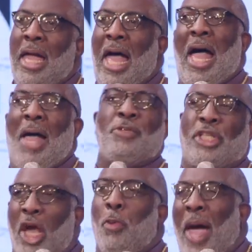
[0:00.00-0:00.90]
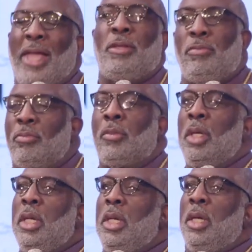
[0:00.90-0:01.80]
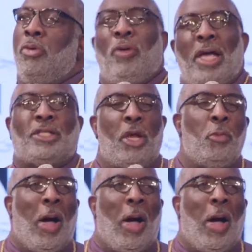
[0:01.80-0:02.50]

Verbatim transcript: I, I'm still waiting. Reason